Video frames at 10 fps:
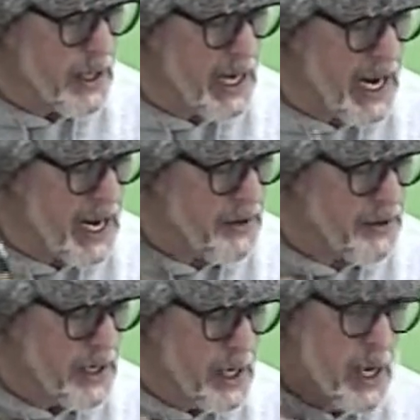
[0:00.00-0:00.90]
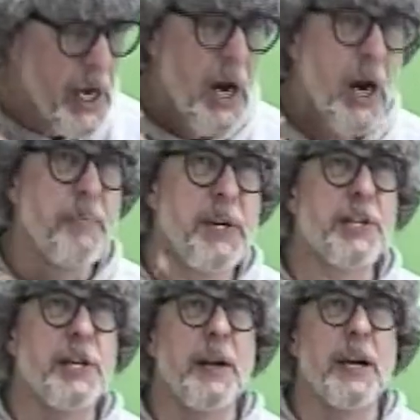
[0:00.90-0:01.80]
and a big
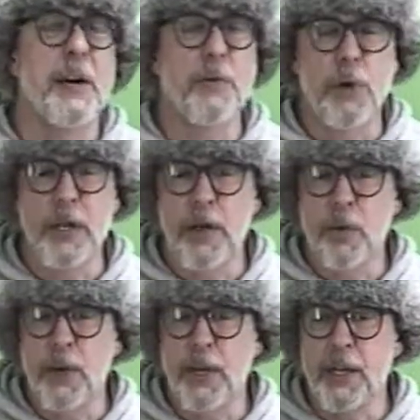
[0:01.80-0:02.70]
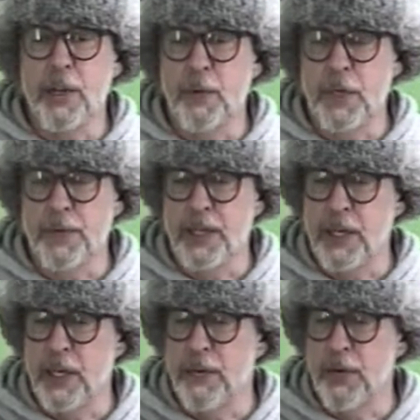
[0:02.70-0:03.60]
shout out. We we you would have
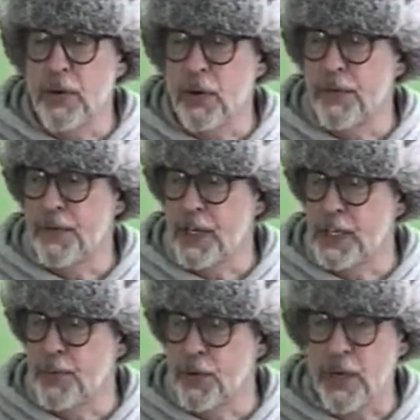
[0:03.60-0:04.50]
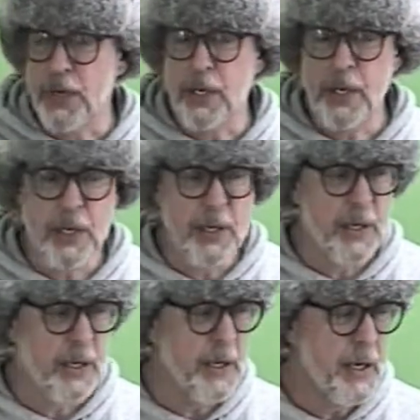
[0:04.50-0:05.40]
seen if you're on Facebook.
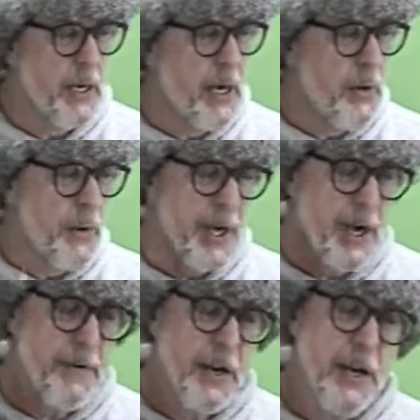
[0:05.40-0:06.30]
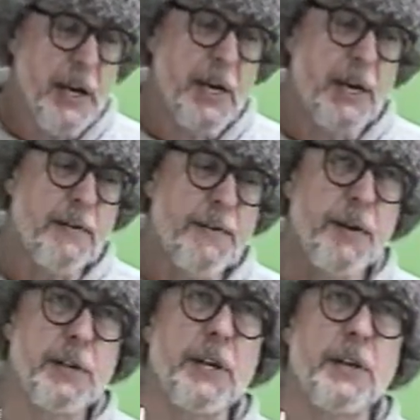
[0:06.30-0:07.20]
we have a
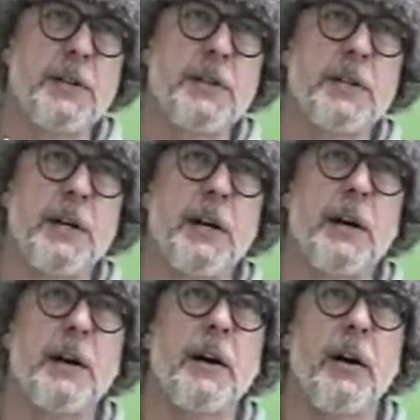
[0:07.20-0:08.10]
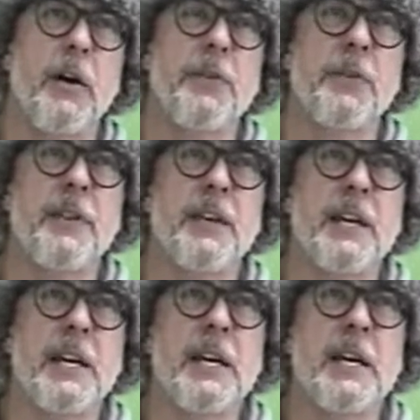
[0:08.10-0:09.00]
fox hunt on
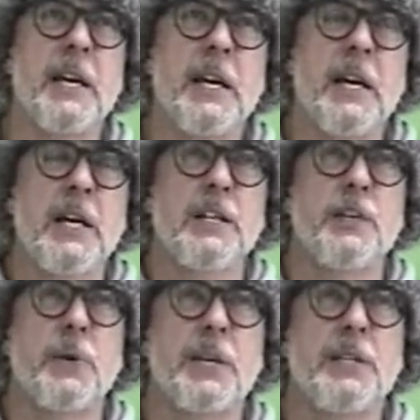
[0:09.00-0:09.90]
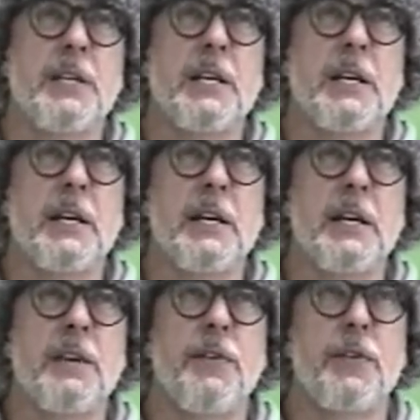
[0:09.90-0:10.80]
the
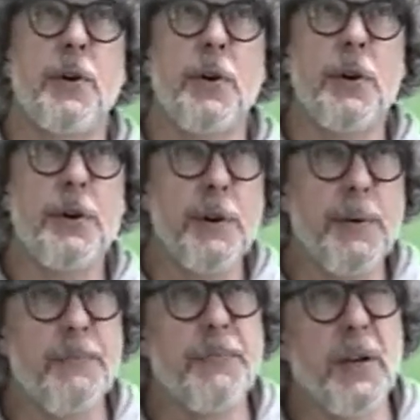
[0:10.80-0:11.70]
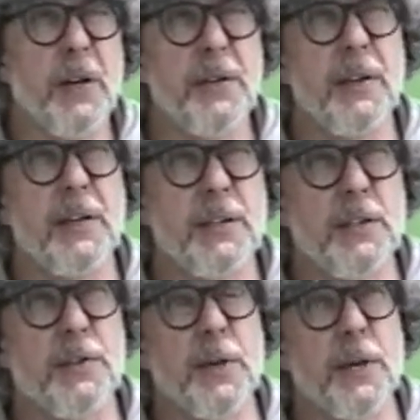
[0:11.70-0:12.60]
23rd. I think it's the
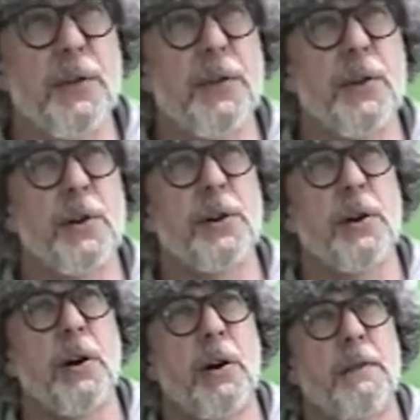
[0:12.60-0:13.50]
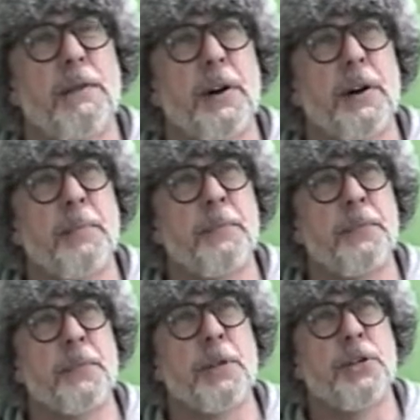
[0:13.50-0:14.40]
23rd of um,
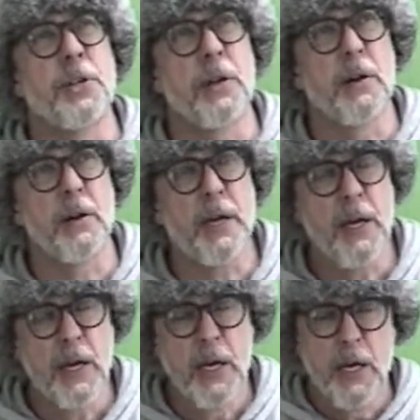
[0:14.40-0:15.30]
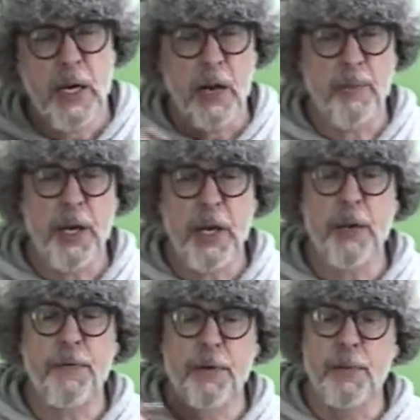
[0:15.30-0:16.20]
July up here
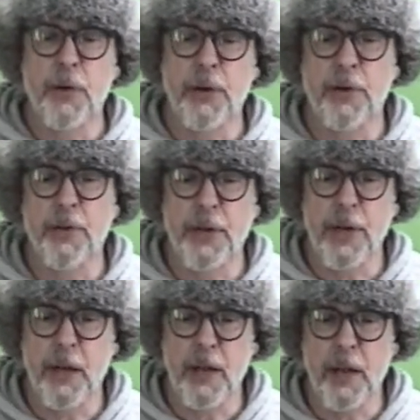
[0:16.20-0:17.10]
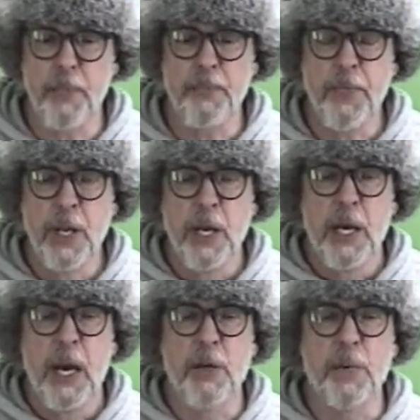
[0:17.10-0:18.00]
from 9.30am
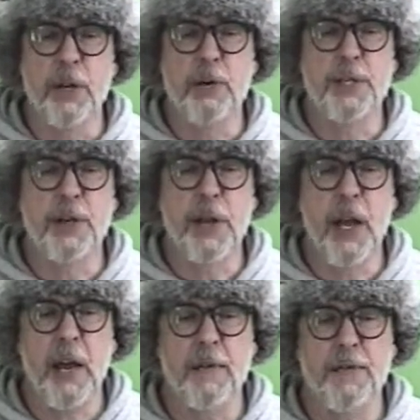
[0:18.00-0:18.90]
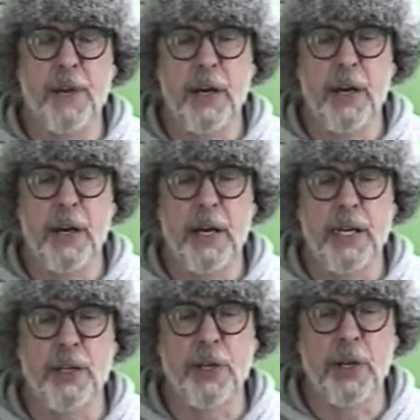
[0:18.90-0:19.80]
and we also have uh,
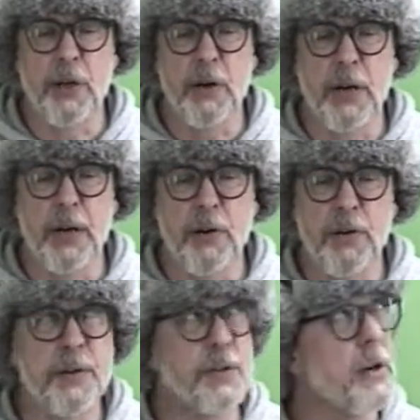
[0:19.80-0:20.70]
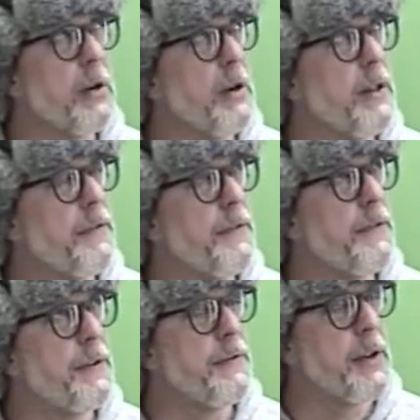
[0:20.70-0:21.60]
in July on July the
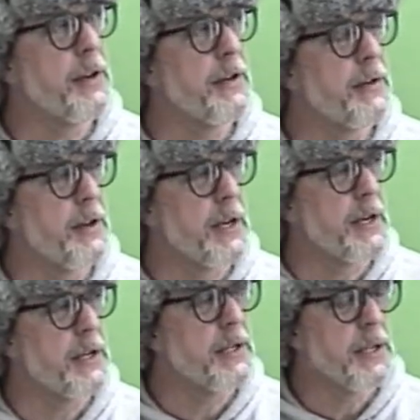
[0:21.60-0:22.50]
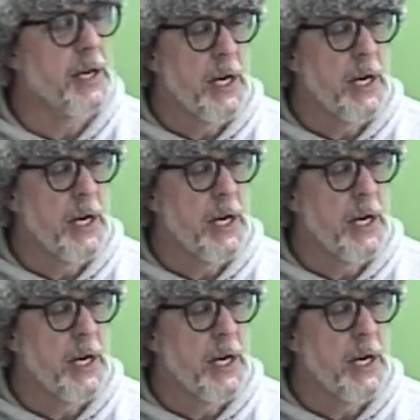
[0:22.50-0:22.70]
15th I think it is